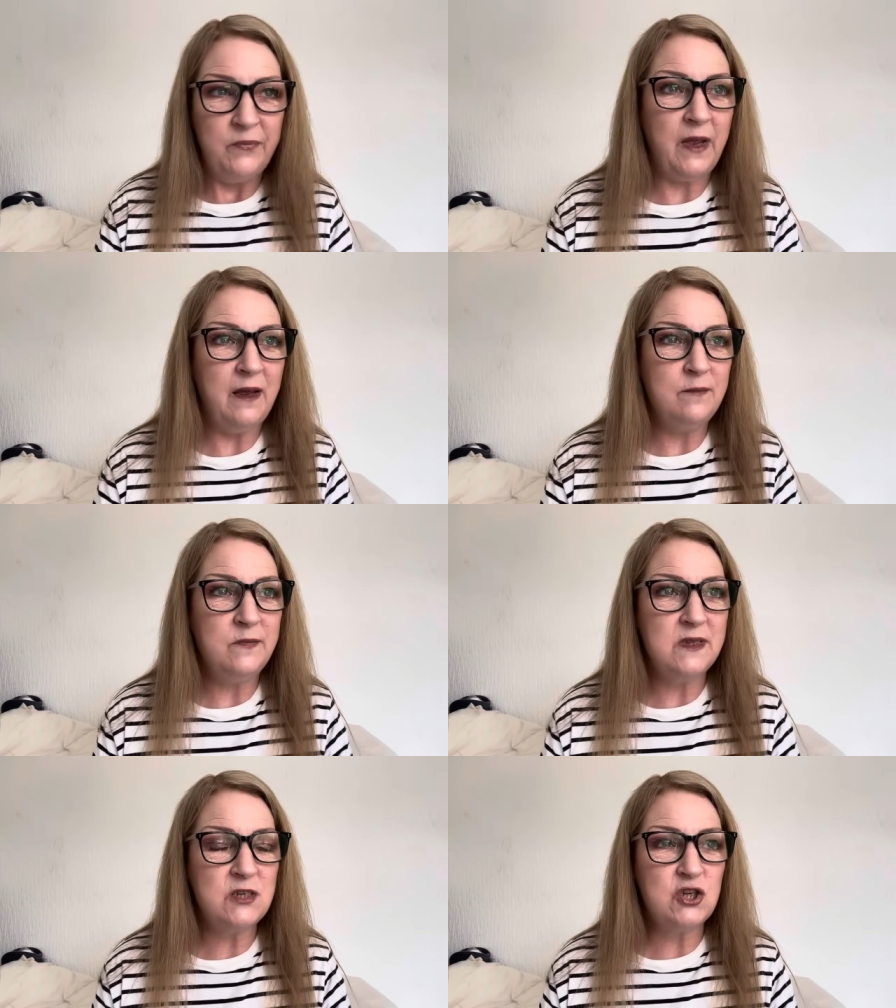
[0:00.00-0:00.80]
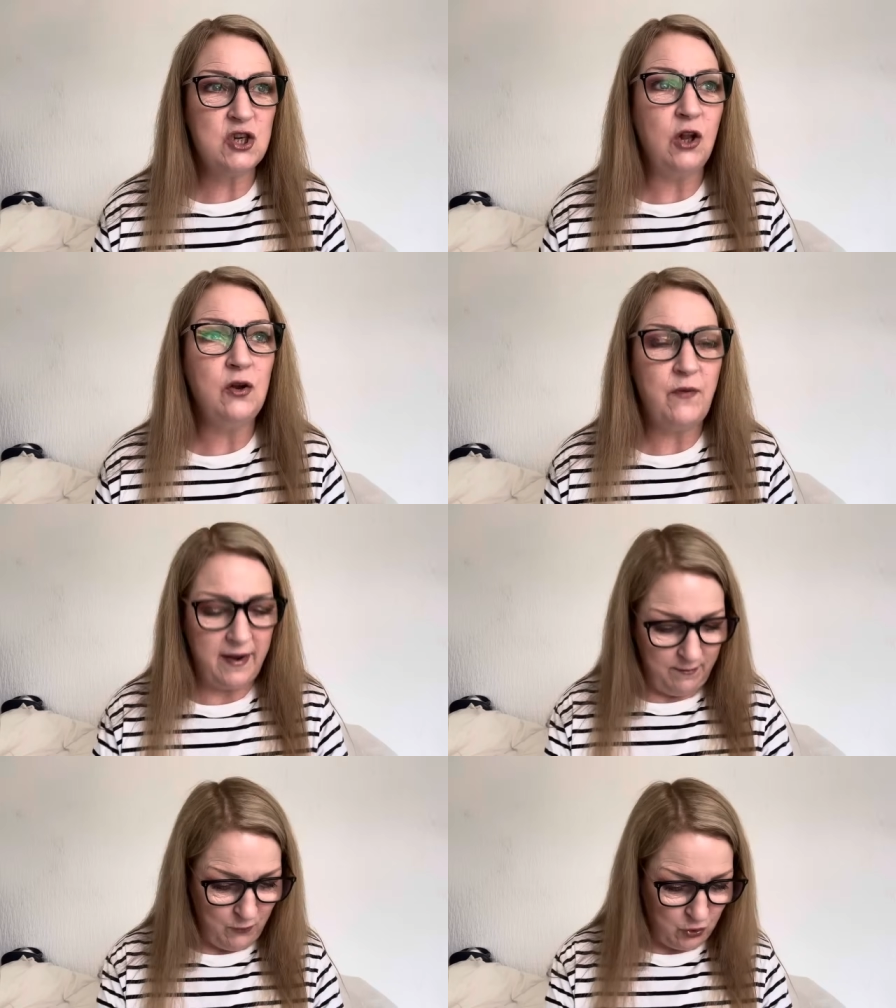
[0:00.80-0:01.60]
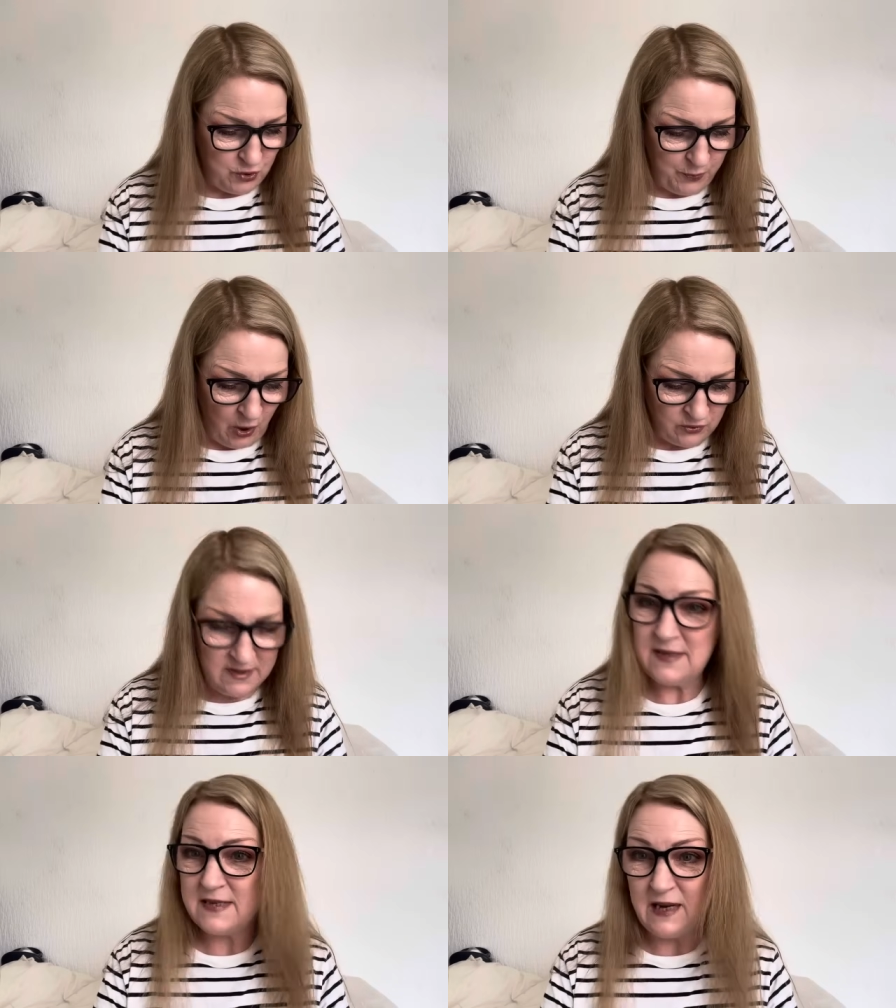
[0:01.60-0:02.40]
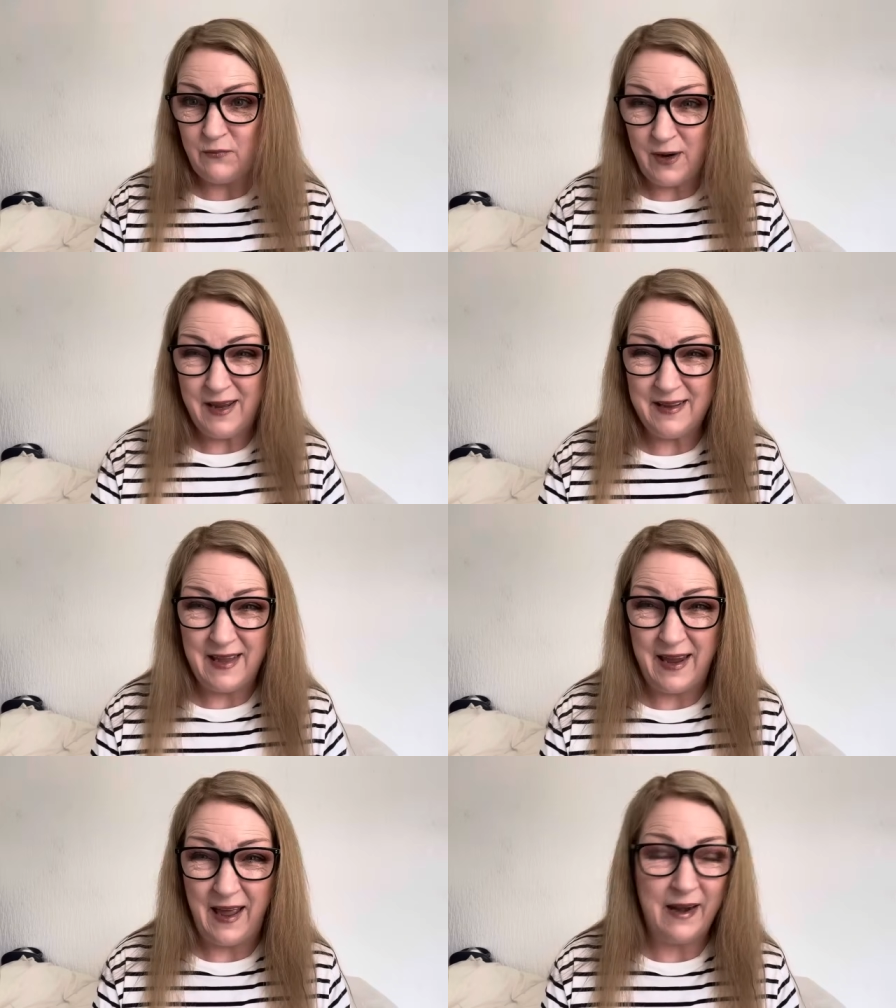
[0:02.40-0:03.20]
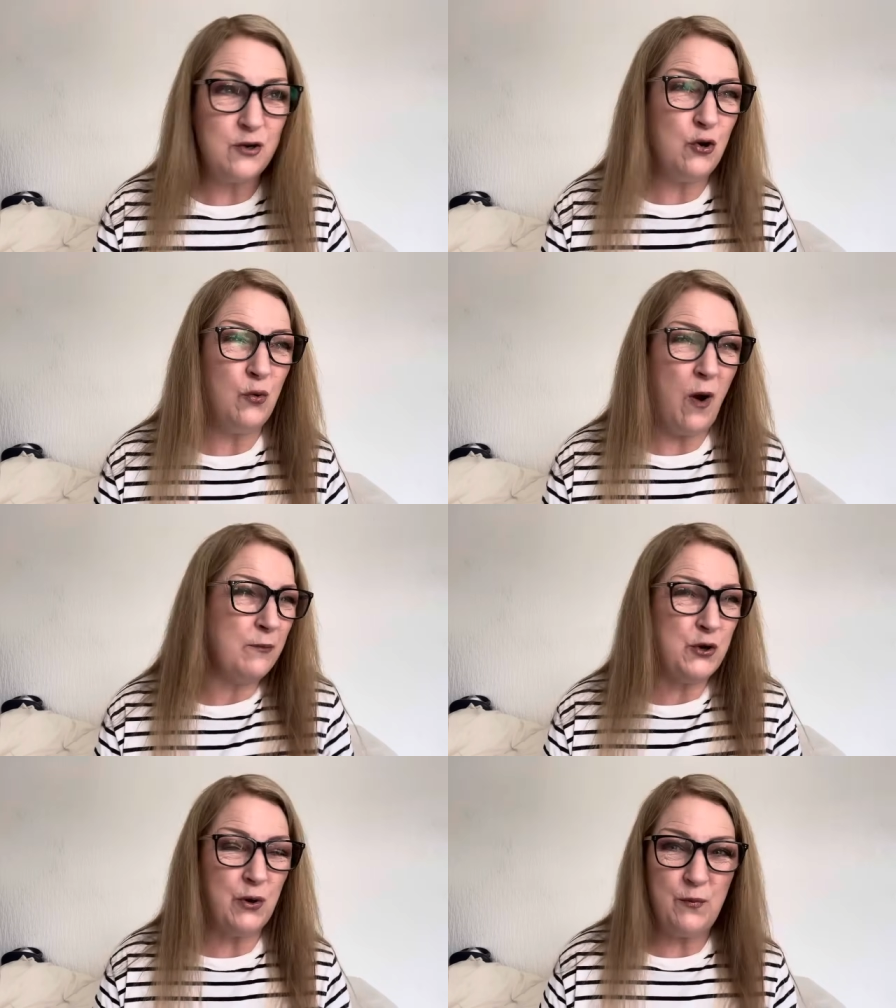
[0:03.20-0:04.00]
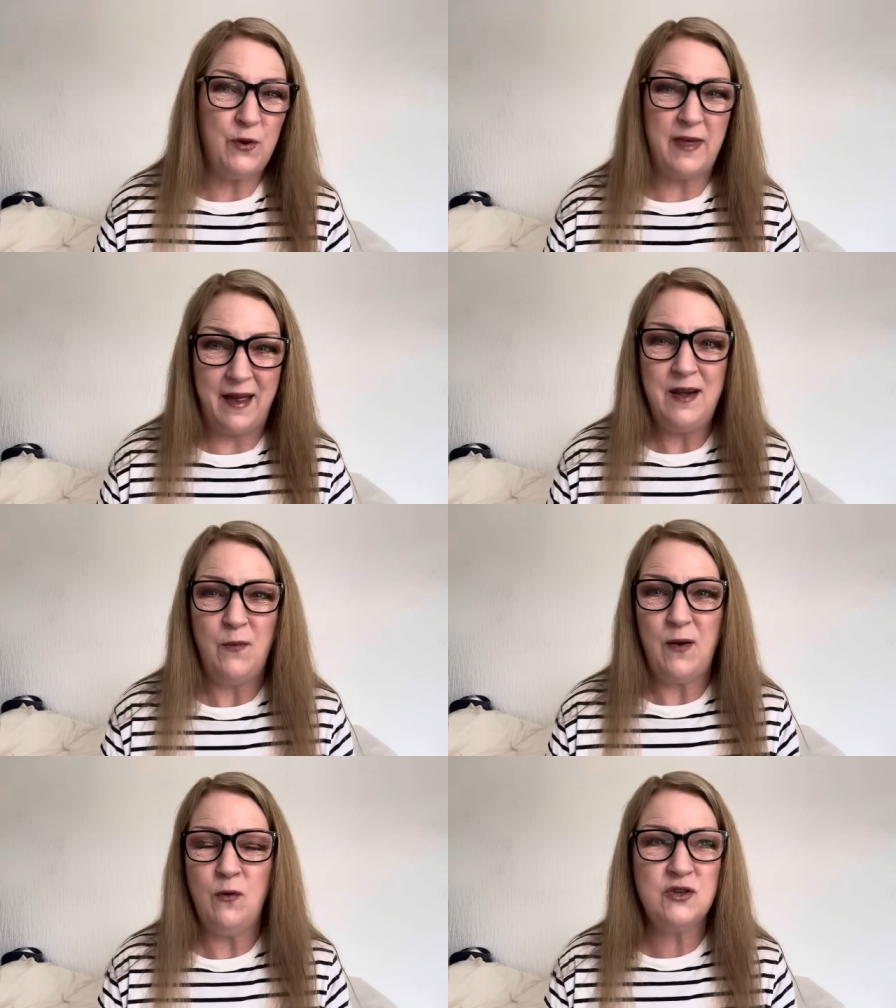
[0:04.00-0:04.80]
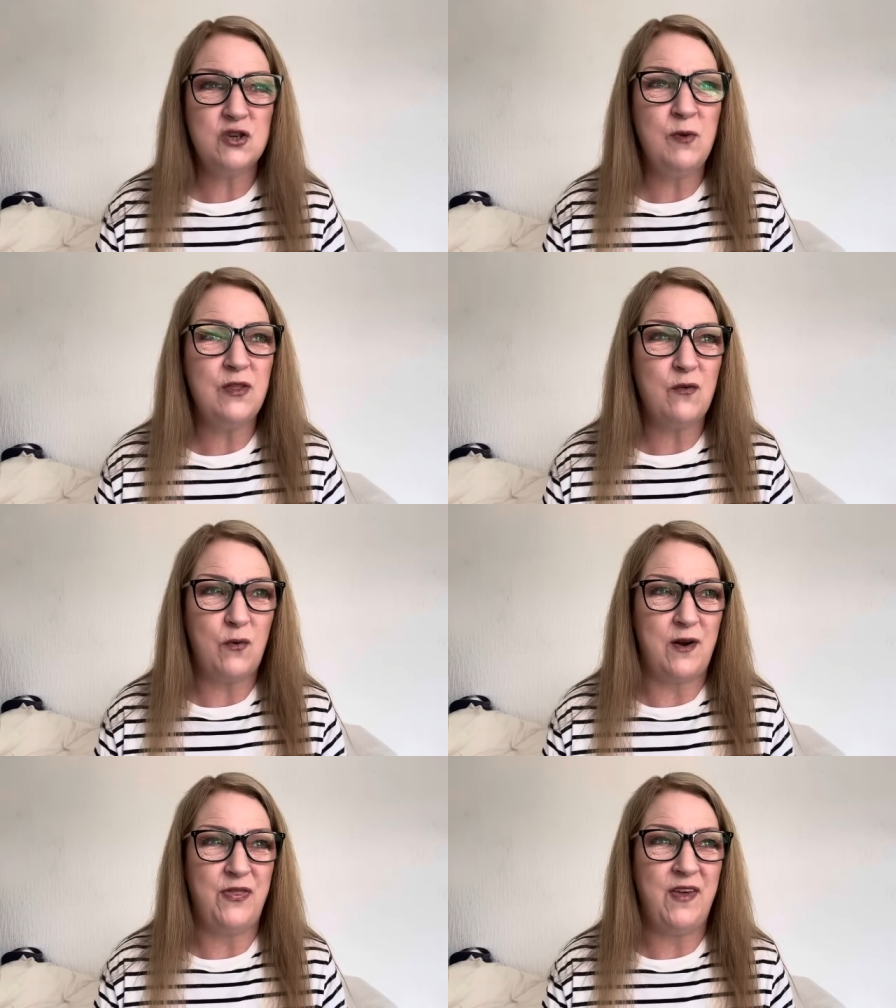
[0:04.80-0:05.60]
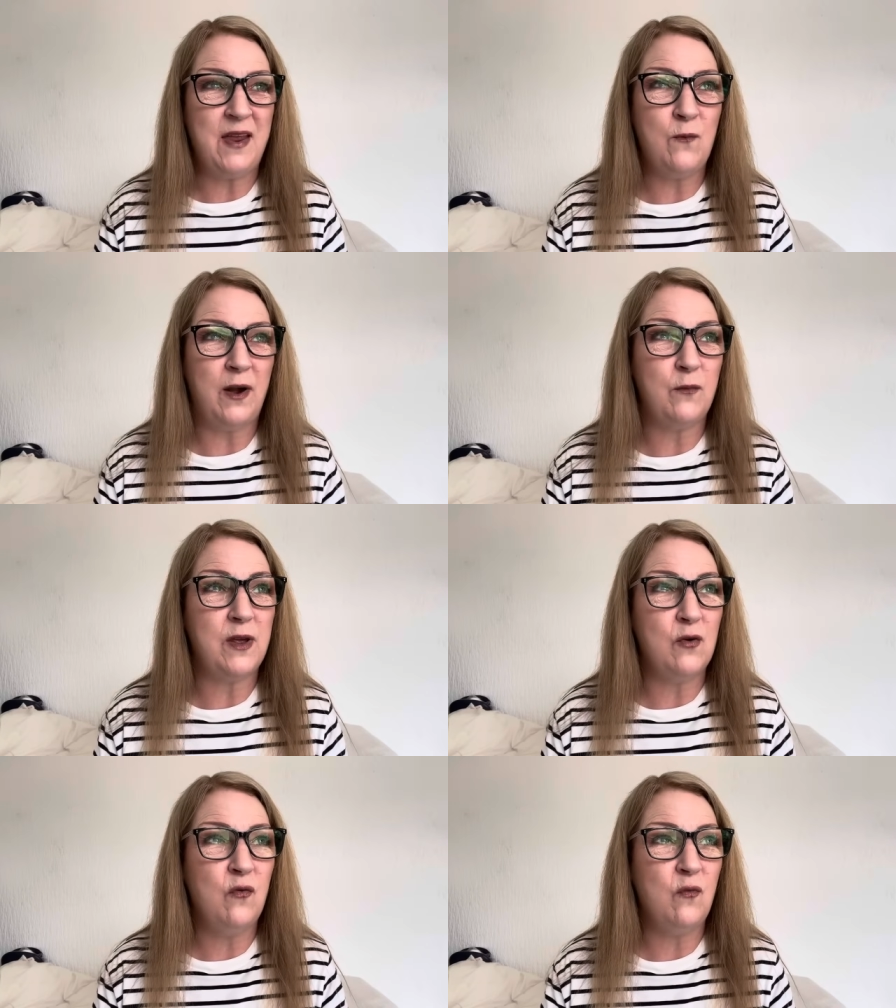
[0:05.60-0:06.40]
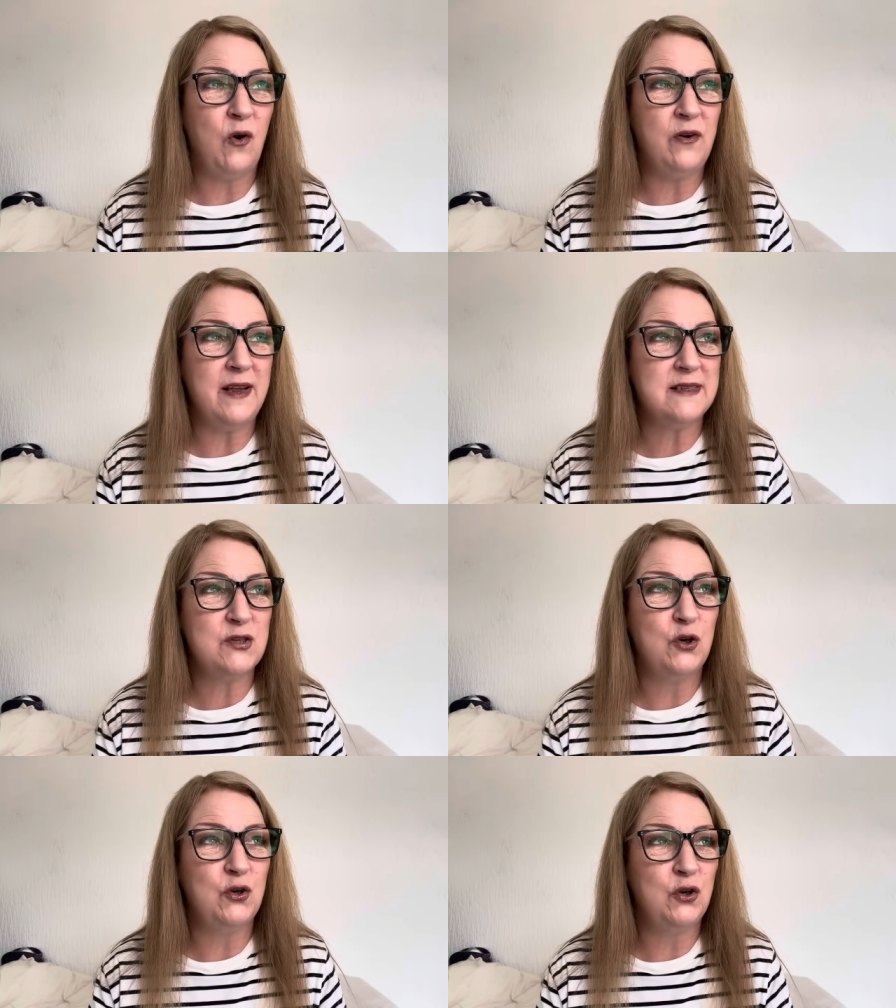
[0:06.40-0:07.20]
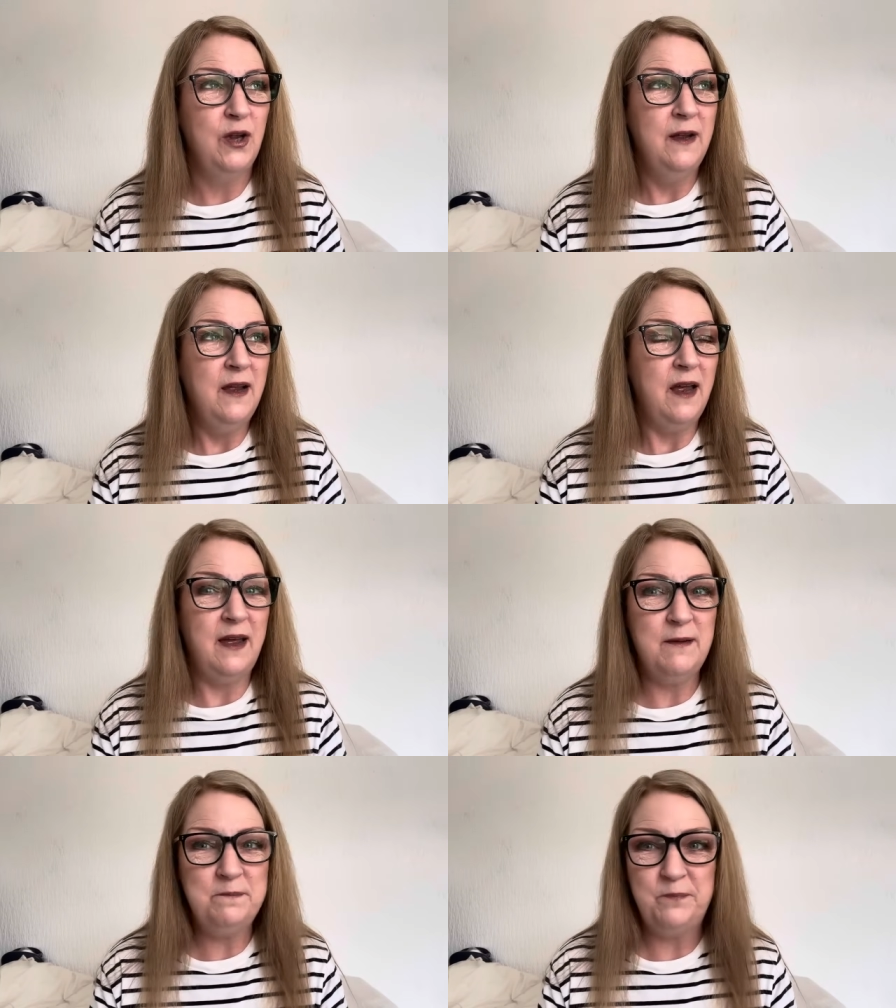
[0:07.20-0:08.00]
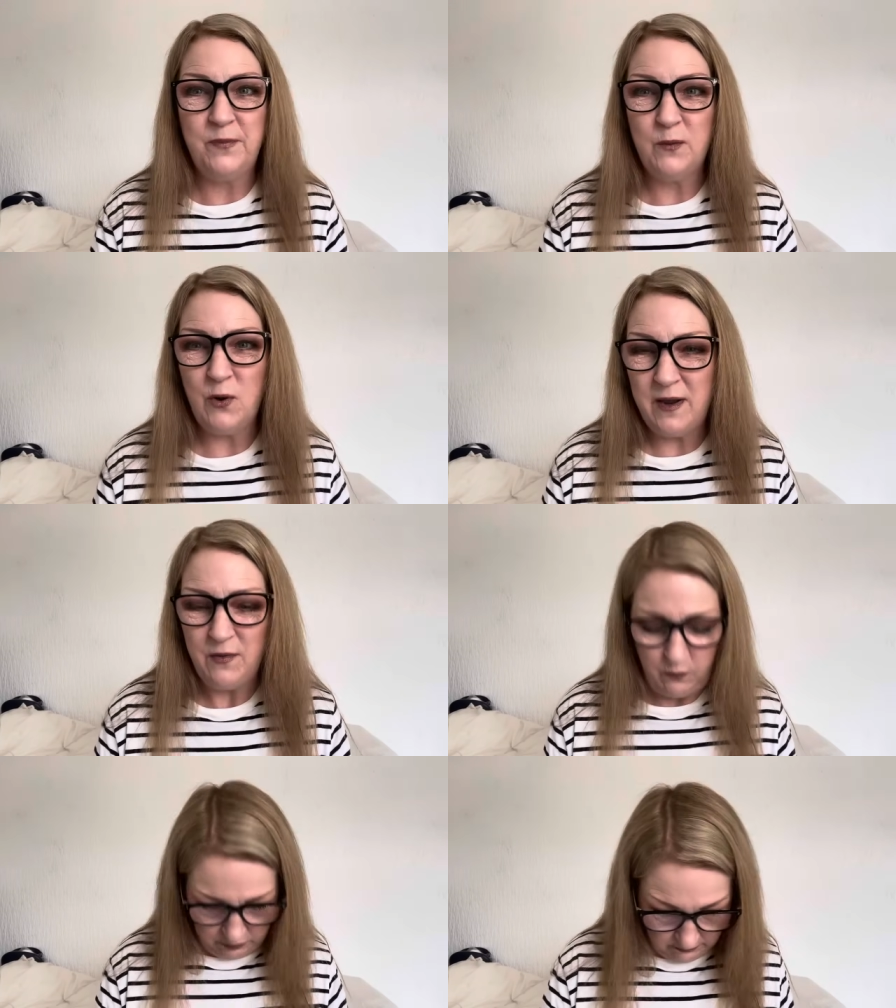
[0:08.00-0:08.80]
um, to tolerate much bronzer, uh, really. And I don't know what I'm doing with it anyway. It wants something that were a thing when I was young, were it? So, um, were it...